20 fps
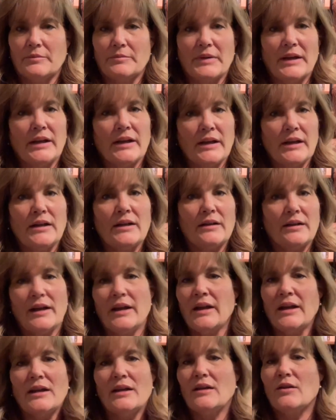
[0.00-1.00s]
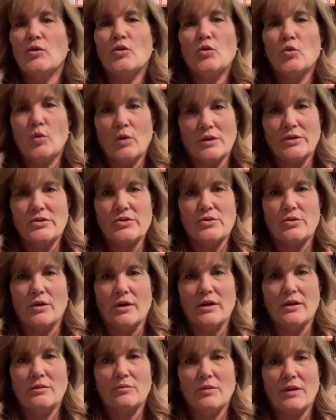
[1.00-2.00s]
Any quilt
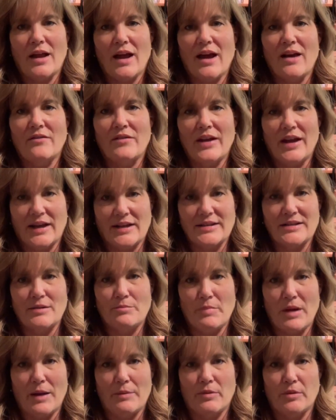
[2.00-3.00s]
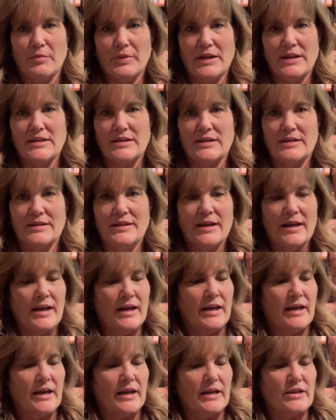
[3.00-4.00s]
store will have Hexie paper pieces.
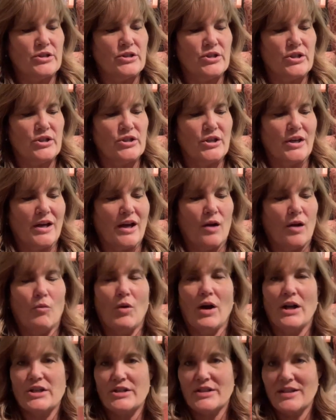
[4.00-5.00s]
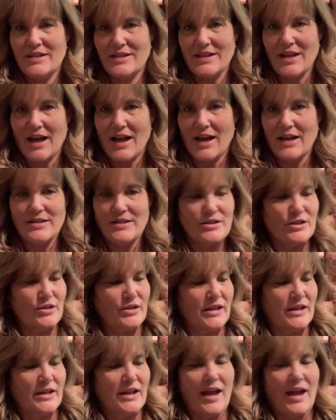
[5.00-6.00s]
It's just you got to watch the size. You
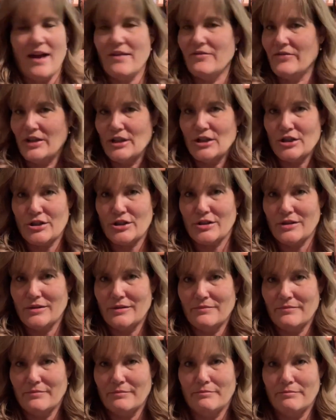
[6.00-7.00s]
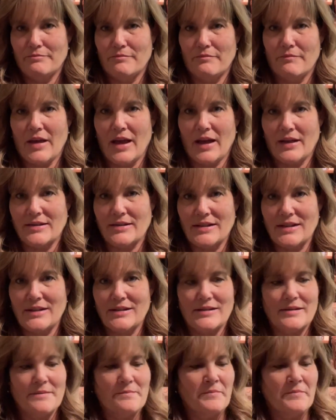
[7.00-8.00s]
need 1/2 inch
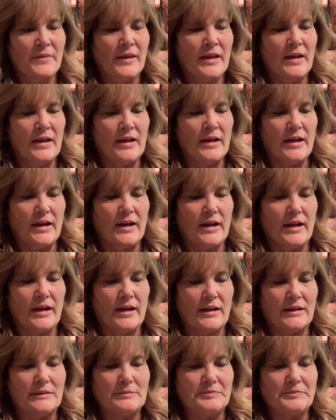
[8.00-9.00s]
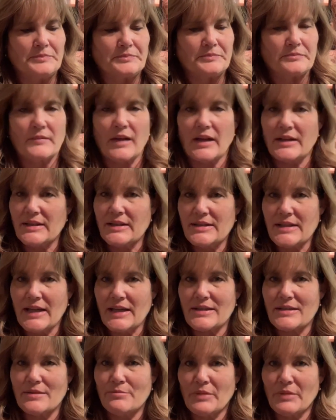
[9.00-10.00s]
Hexies. I did take
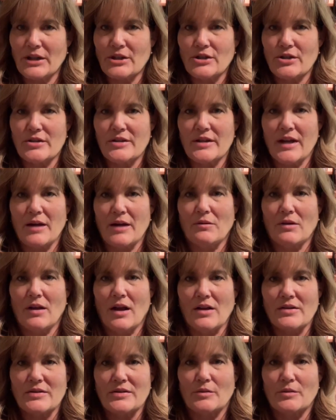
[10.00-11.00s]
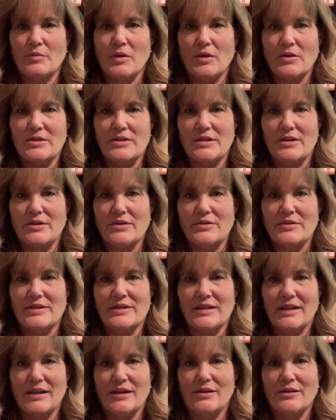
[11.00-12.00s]
some pictures, and I will also post those
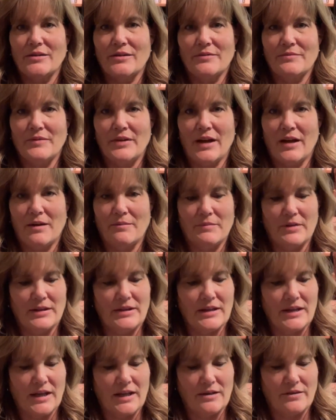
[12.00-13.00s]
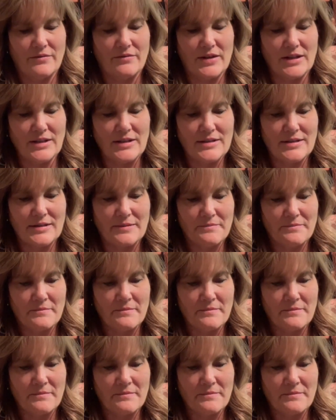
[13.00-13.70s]
here at the end of this.